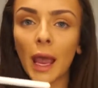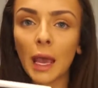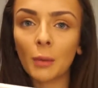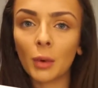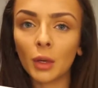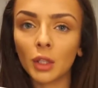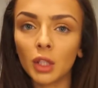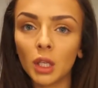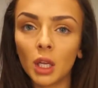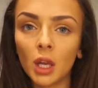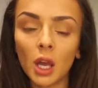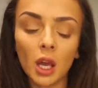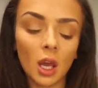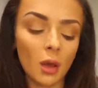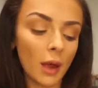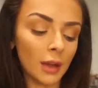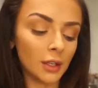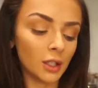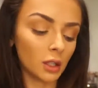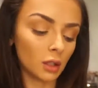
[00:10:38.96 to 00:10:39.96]

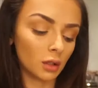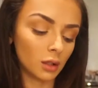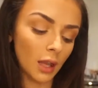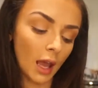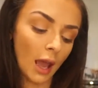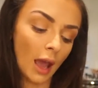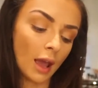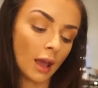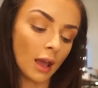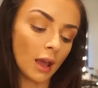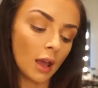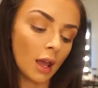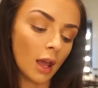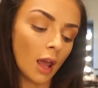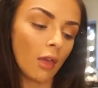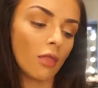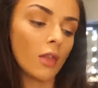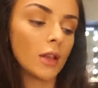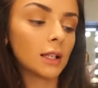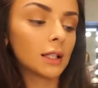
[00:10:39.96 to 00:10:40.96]
A12 and just get
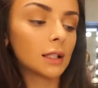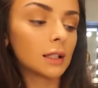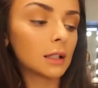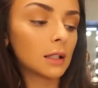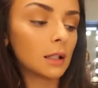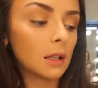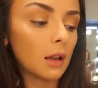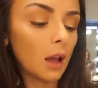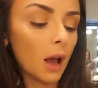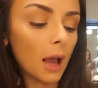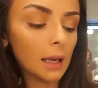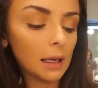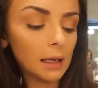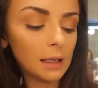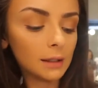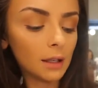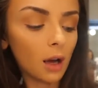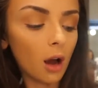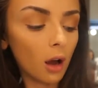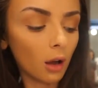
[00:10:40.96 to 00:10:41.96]
this
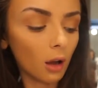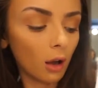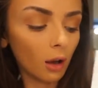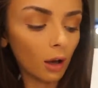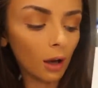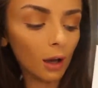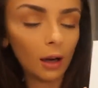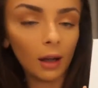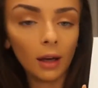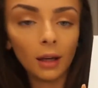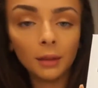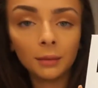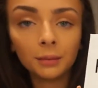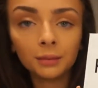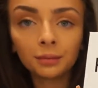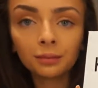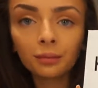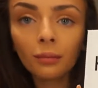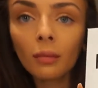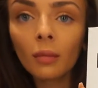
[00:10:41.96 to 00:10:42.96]
slightly darker colour
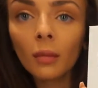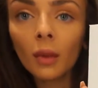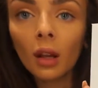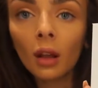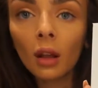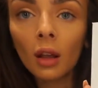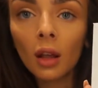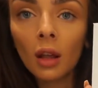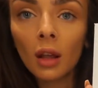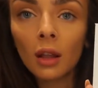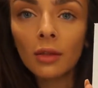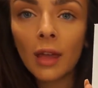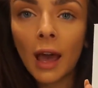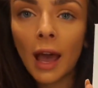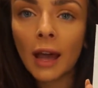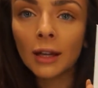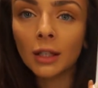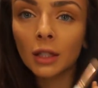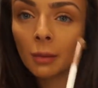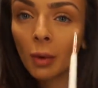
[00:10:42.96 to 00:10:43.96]

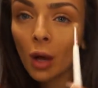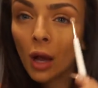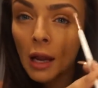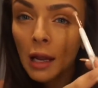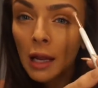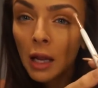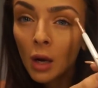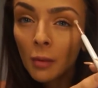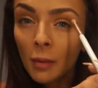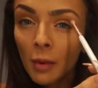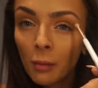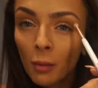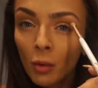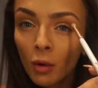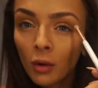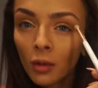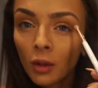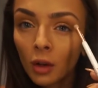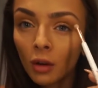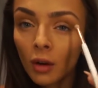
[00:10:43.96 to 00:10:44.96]
there, just put a little bit
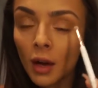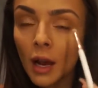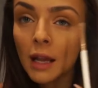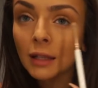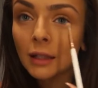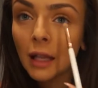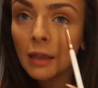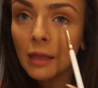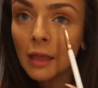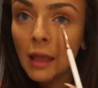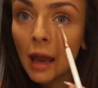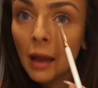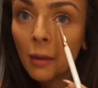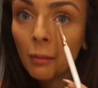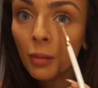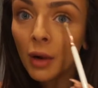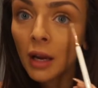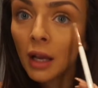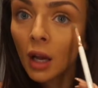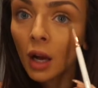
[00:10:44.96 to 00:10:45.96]
more in the crease and then
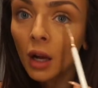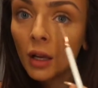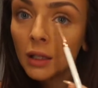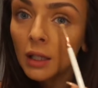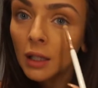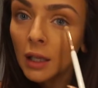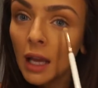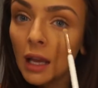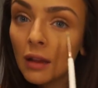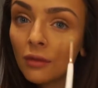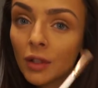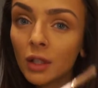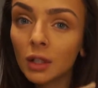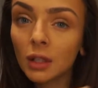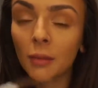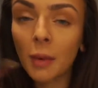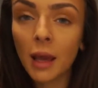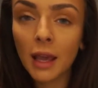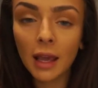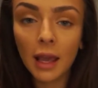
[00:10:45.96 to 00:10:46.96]
bring it underneath
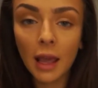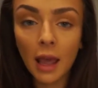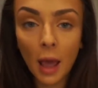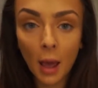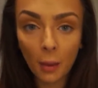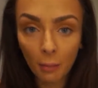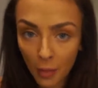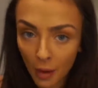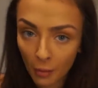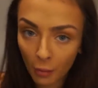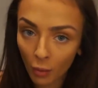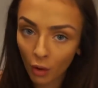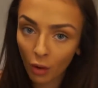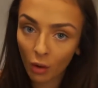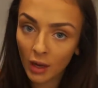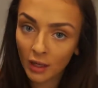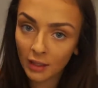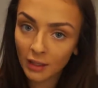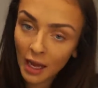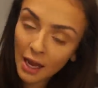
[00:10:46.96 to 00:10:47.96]
just to make it a bit
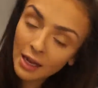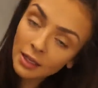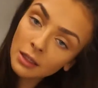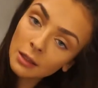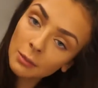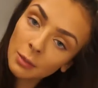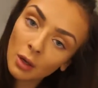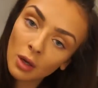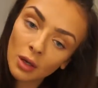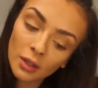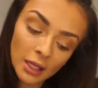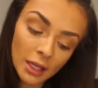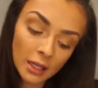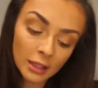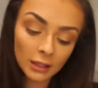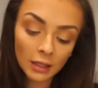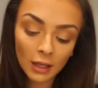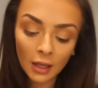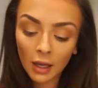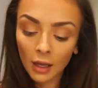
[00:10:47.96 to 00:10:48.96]
more intense because
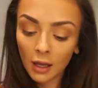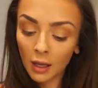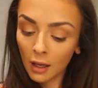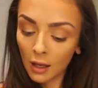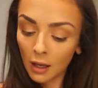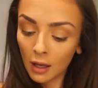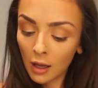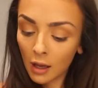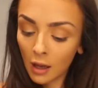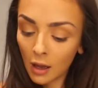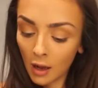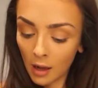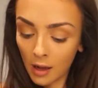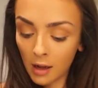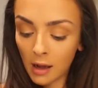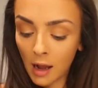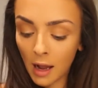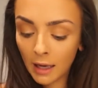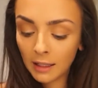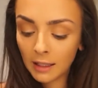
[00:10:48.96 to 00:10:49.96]
it's
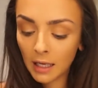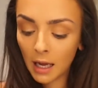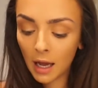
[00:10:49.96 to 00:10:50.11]
night